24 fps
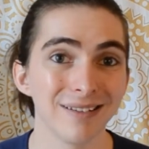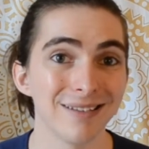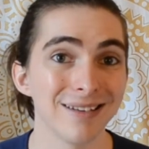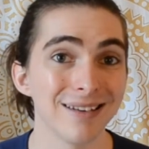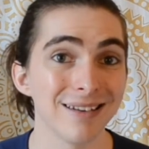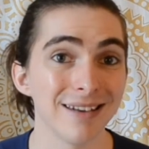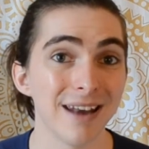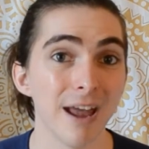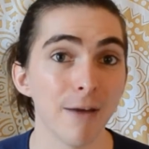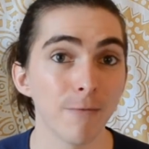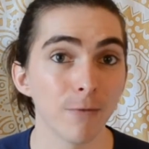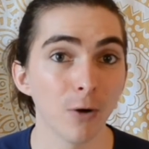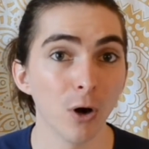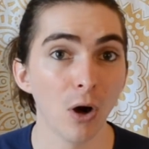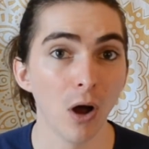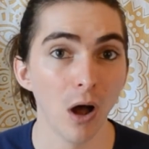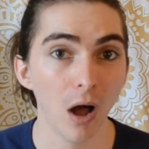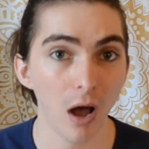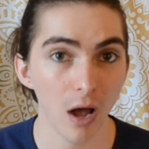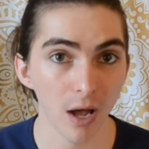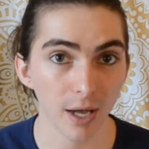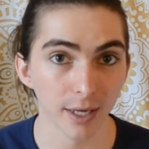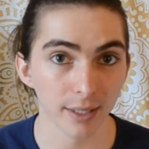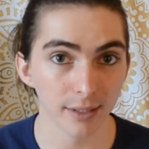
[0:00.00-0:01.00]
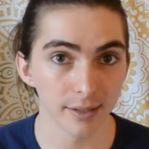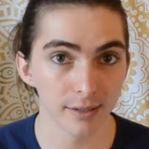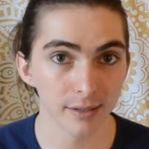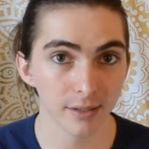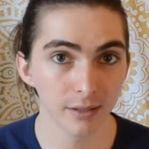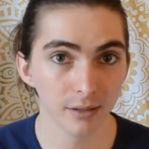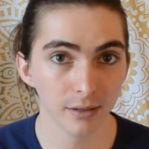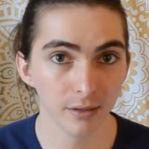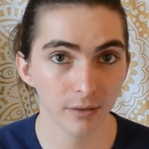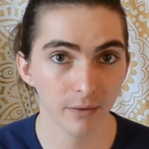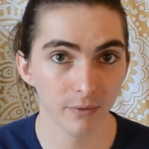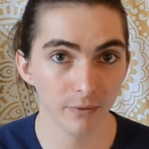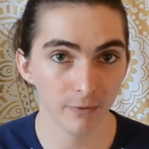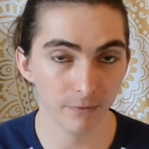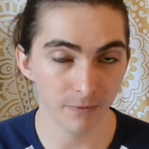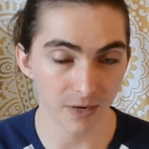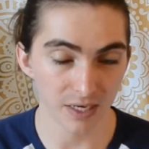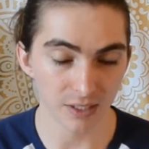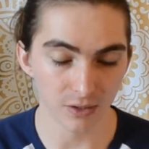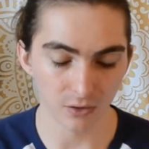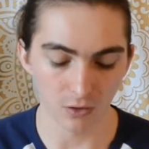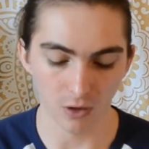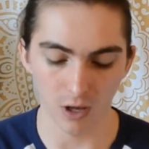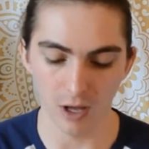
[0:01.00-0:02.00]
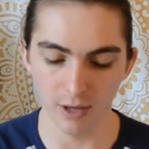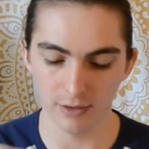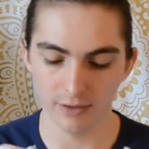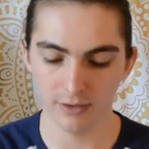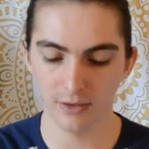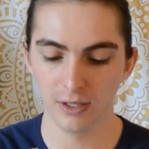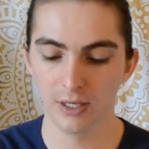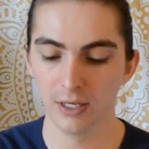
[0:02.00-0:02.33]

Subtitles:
never hot face cloth.